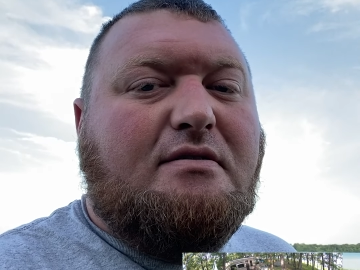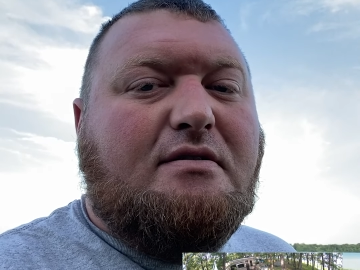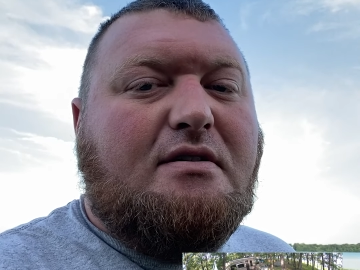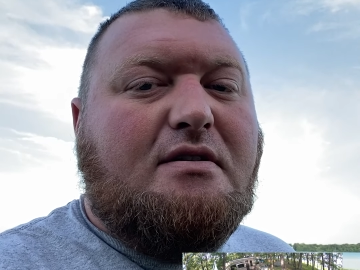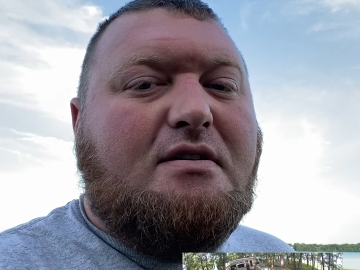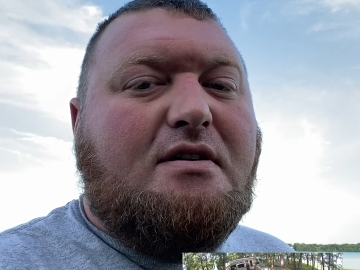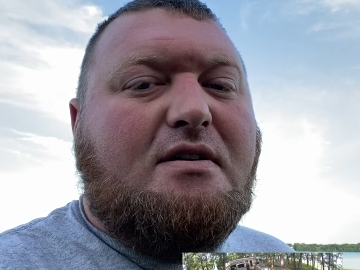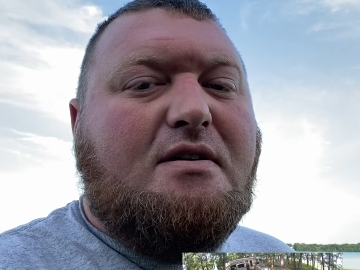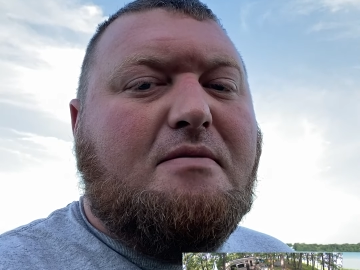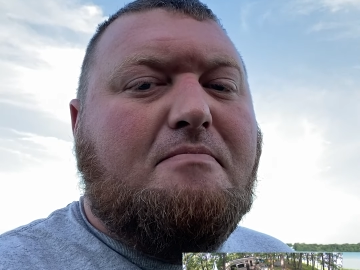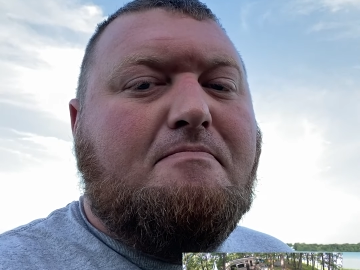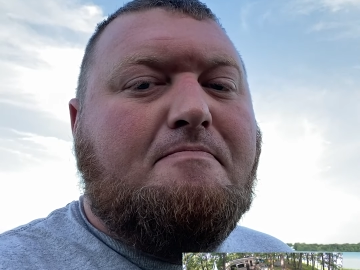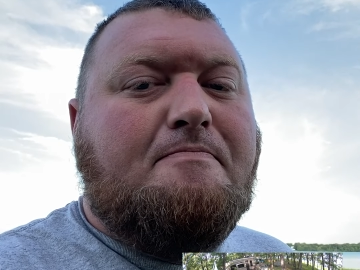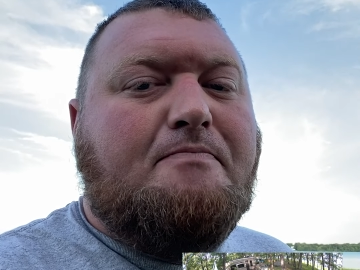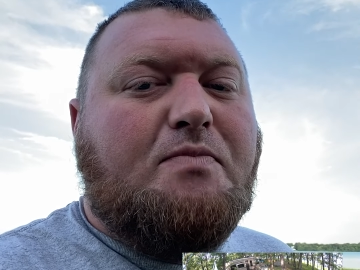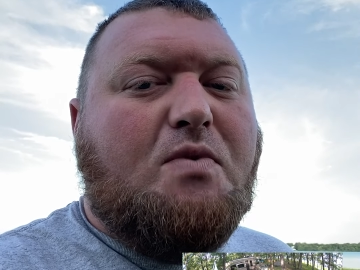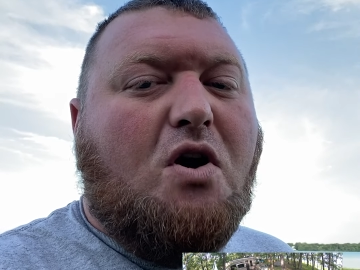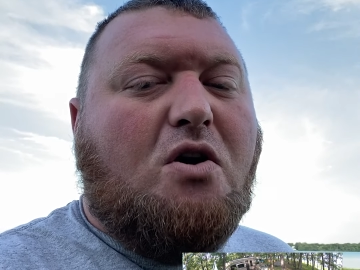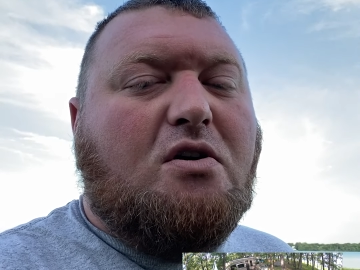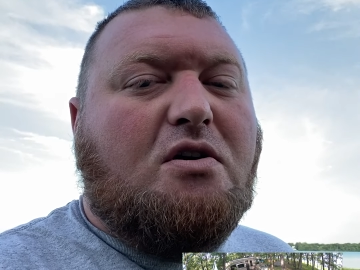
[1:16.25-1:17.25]
The
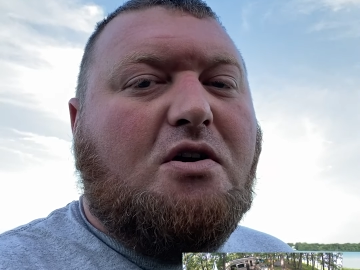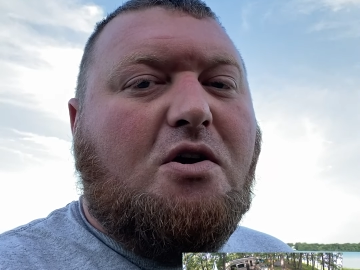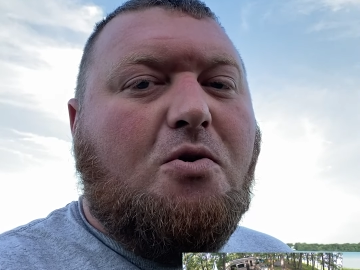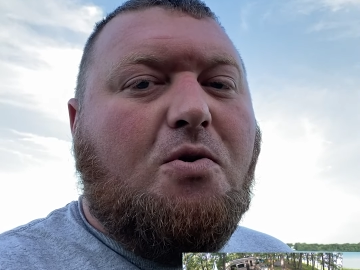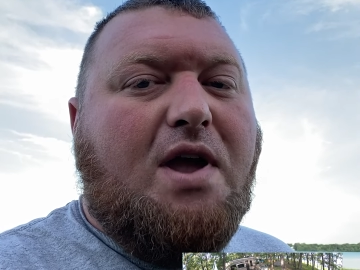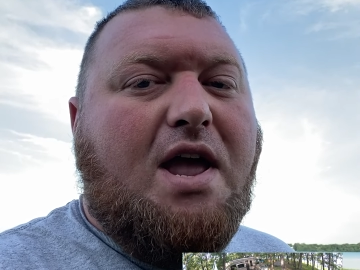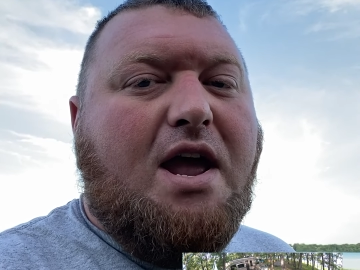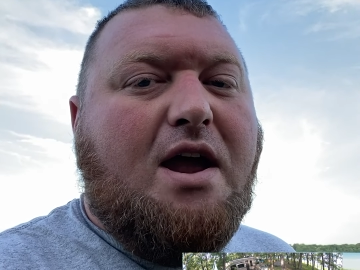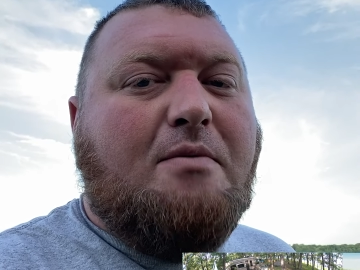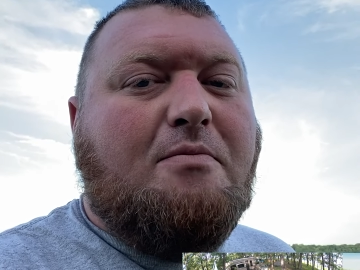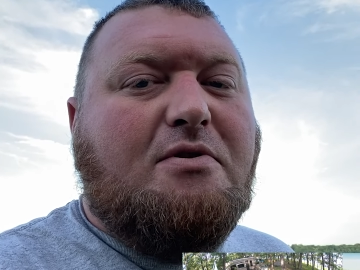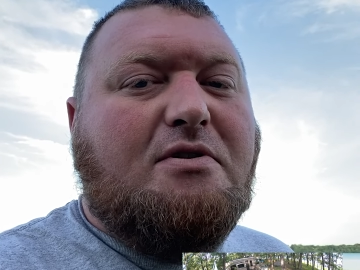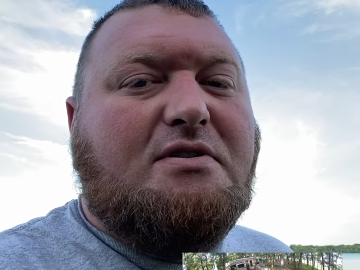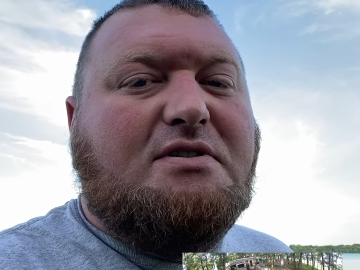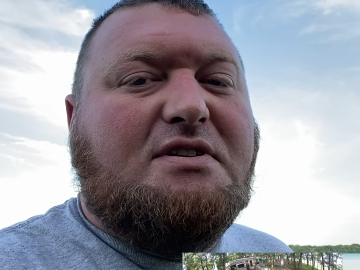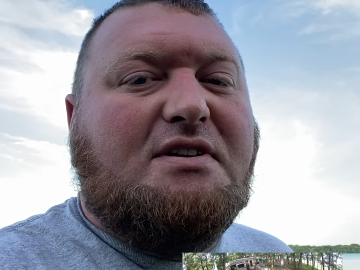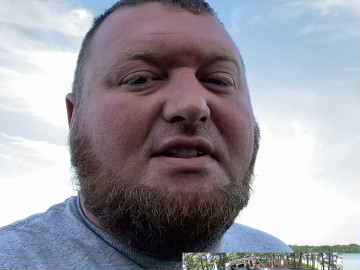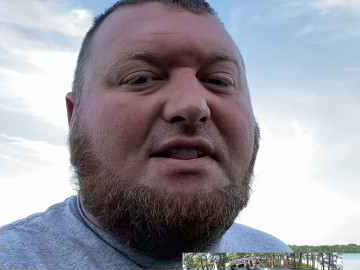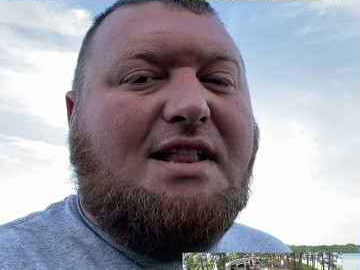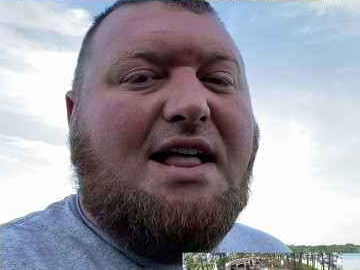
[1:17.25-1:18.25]
Arlo
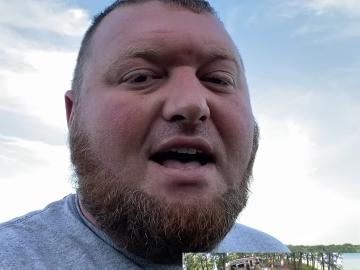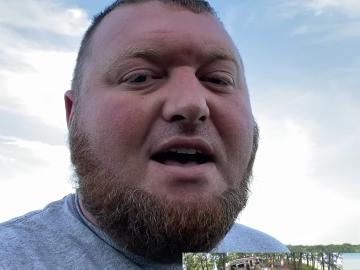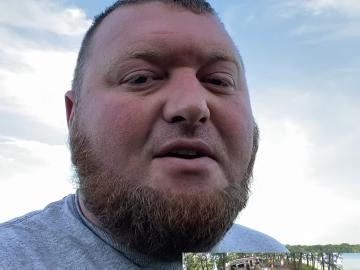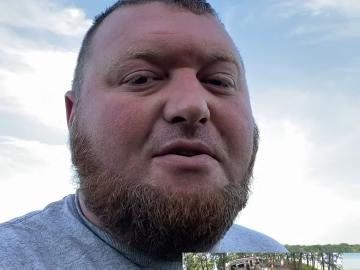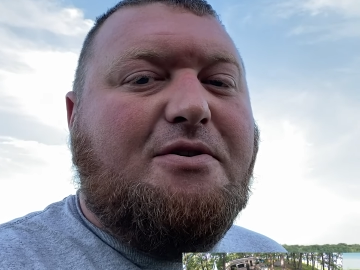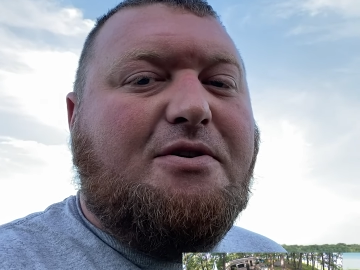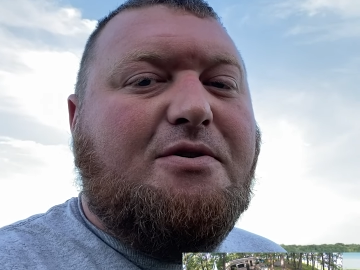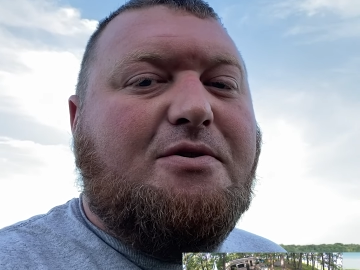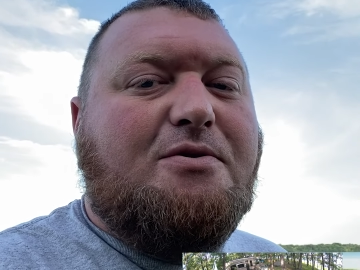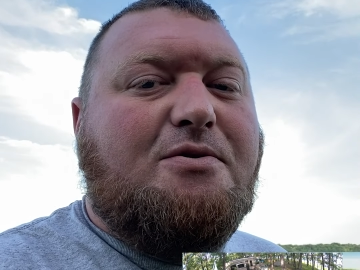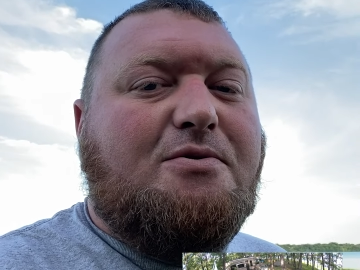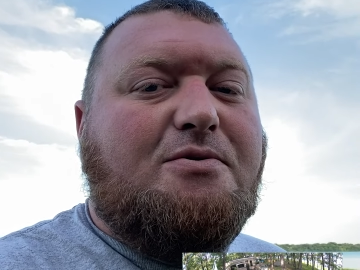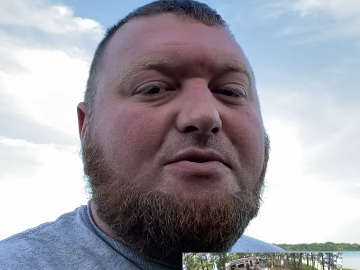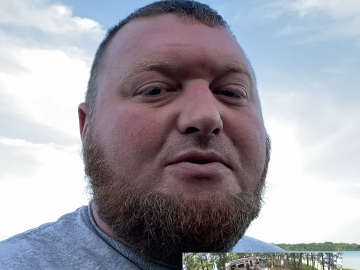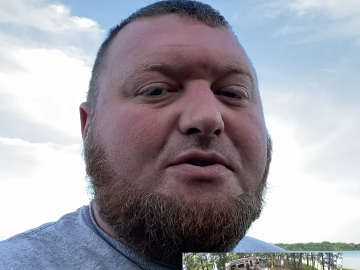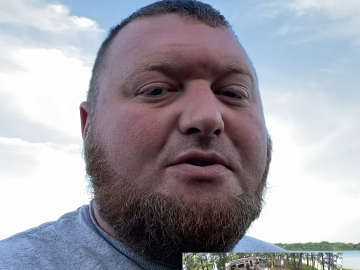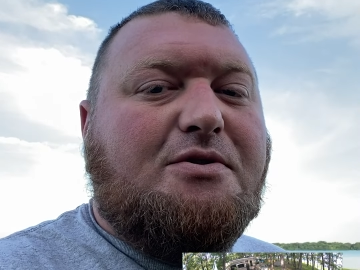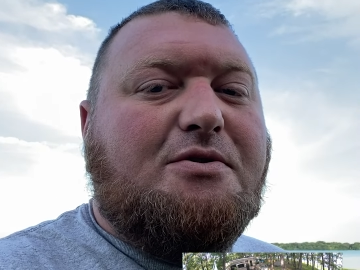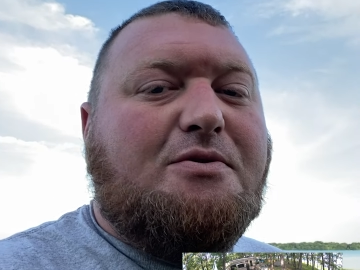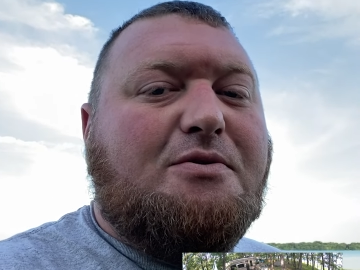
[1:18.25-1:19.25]
cameras allow you
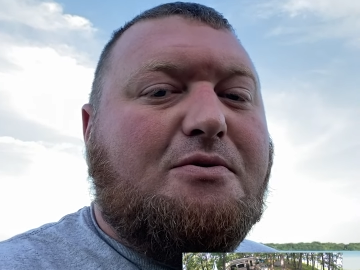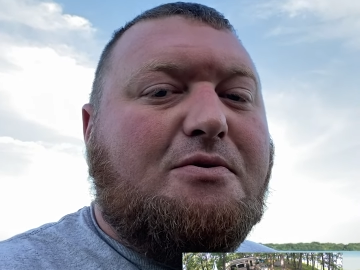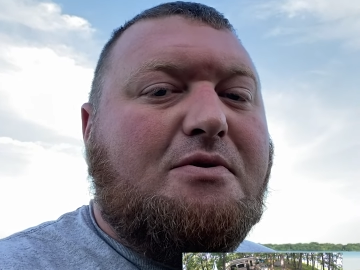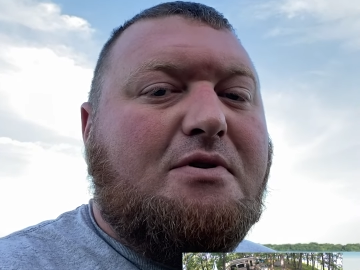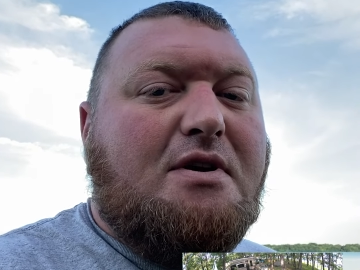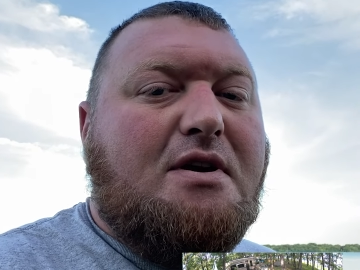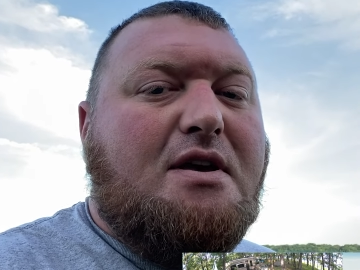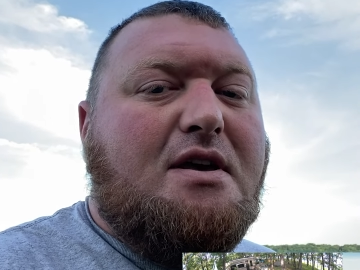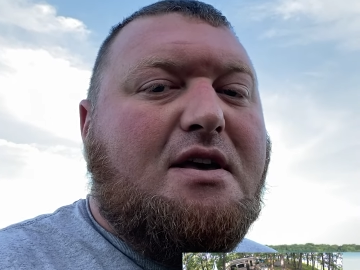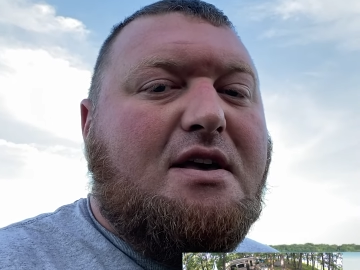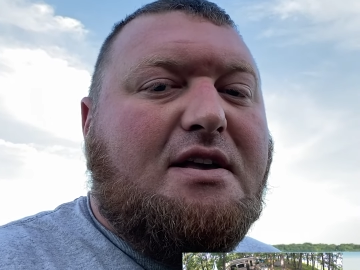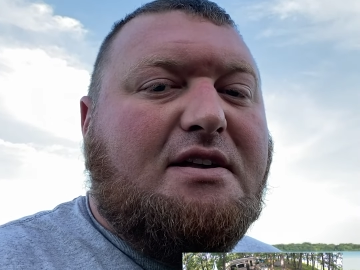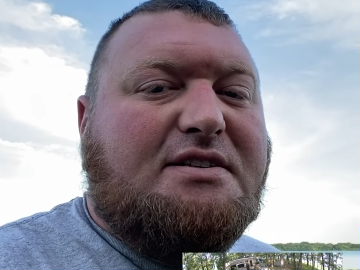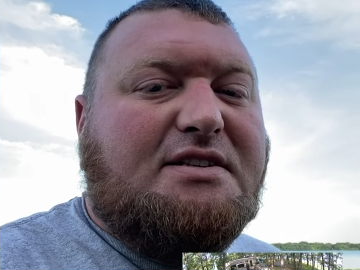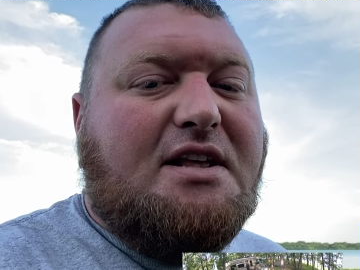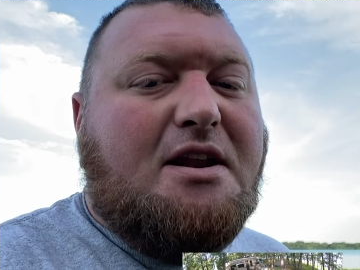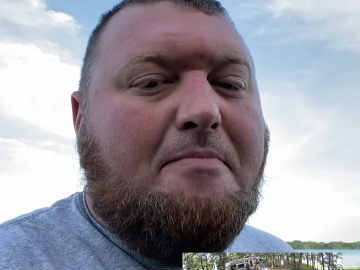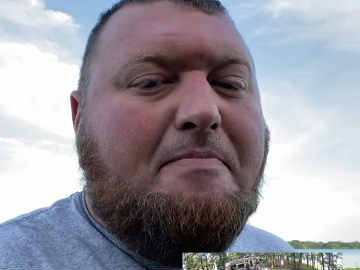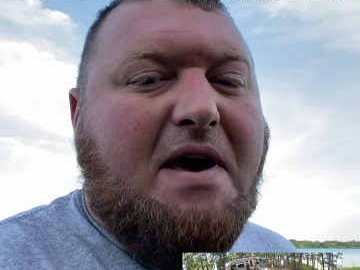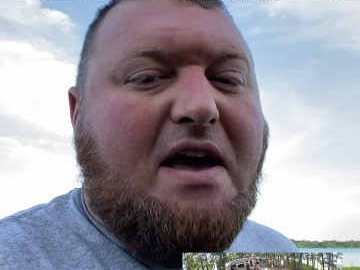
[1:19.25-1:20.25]
to
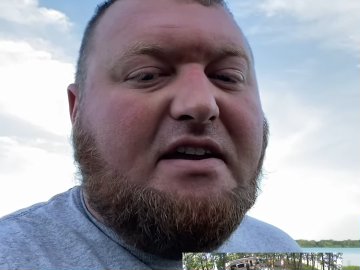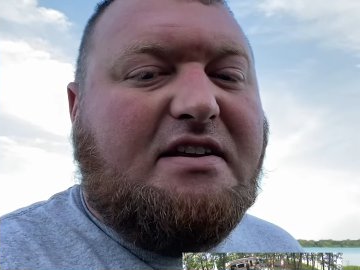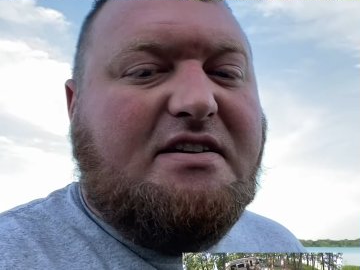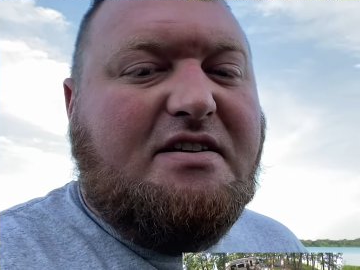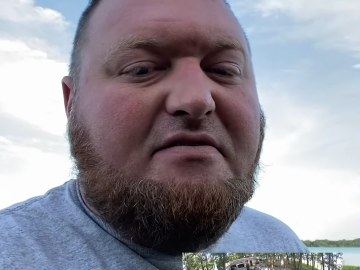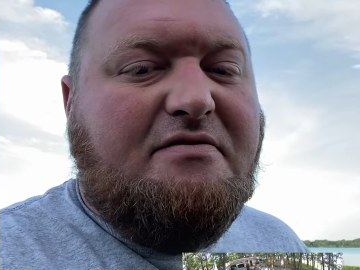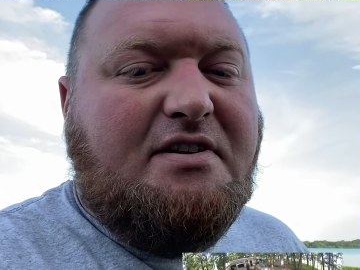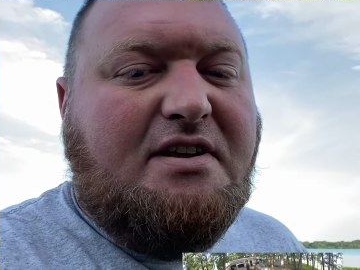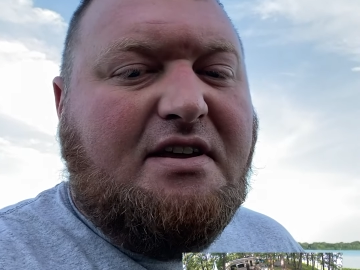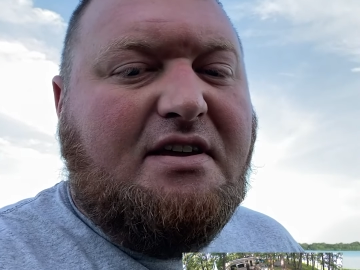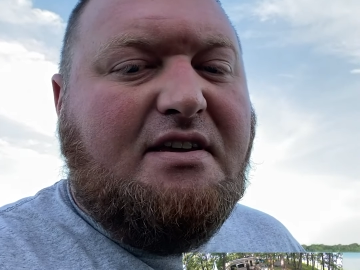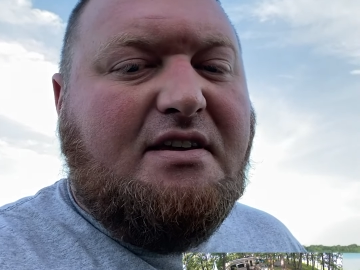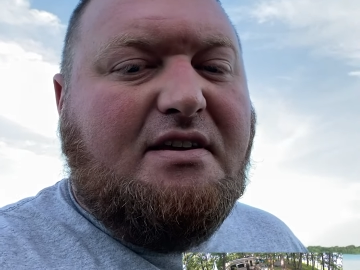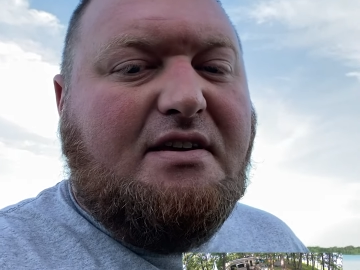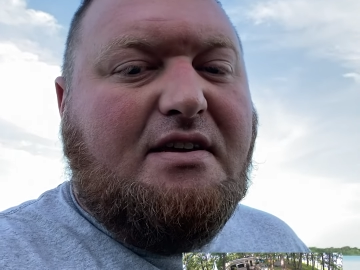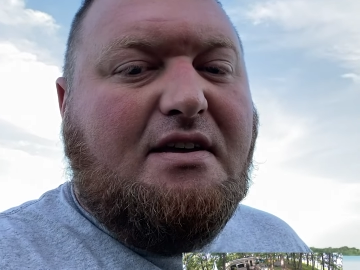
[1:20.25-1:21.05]
set up activity